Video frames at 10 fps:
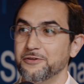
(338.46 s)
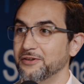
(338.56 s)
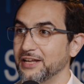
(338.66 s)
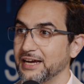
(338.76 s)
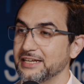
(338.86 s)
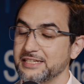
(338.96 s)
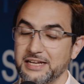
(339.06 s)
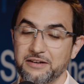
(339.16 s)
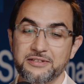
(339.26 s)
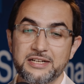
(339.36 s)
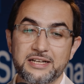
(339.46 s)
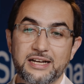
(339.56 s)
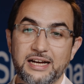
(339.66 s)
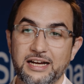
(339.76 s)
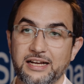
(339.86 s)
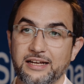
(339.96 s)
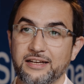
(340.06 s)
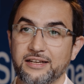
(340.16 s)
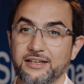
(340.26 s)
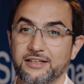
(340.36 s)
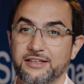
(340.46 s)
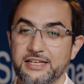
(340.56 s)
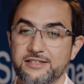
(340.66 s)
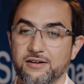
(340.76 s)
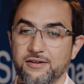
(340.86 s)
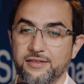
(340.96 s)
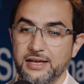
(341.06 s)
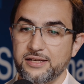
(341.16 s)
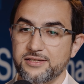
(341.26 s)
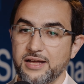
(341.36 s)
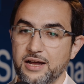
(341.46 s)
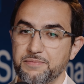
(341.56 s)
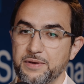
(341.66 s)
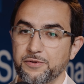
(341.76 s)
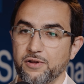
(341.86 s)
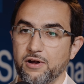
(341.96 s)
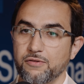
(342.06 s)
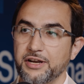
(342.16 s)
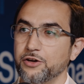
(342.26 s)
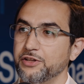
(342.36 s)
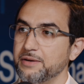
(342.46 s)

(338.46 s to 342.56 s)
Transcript: all that kind of stuff. These are things that people are running on their